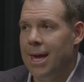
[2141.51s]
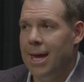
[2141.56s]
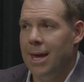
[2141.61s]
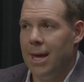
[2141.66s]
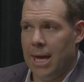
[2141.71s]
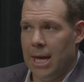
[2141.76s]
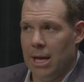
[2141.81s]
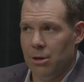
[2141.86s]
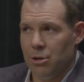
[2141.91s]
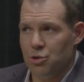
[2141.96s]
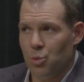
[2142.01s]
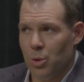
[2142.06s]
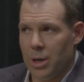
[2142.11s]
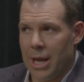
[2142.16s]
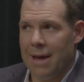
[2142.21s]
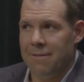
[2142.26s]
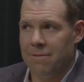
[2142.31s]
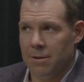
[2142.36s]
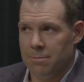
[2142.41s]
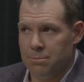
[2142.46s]
Here's what
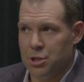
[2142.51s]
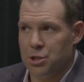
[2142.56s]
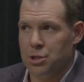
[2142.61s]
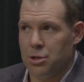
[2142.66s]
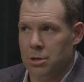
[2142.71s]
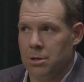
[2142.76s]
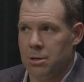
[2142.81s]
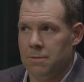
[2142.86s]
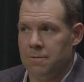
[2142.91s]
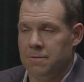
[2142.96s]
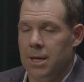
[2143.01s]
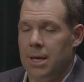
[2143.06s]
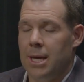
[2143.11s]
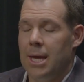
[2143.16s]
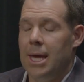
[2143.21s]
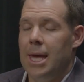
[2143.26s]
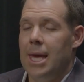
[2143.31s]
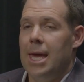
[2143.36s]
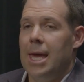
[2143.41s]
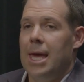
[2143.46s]
I've observed
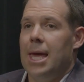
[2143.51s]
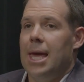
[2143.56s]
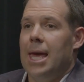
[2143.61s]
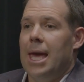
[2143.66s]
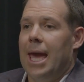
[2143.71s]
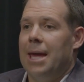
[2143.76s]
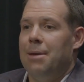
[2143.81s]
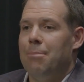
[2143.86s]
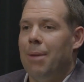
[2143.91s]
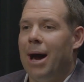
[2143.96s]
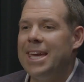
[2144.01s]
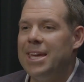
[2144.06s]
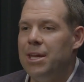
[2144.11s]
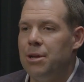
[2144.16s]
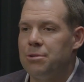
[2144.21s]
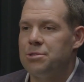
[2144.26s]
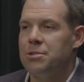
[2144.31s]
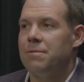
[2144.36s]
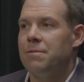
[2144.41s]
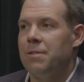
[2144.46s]
in my
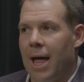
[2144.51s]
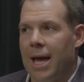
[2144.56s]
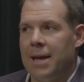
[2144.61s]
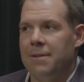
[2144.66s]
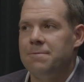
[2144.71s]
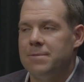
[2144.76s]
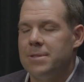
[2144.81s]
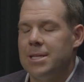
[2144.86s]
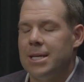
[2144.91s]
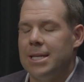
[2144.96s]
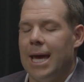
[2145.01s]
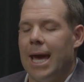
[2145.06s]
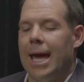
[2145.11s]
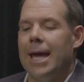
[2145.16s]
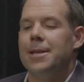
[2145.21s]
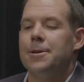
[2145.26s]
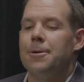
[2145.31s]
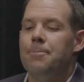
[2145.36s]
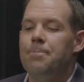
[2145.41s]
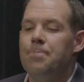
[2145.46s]
years of life to
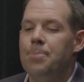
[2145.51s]
date.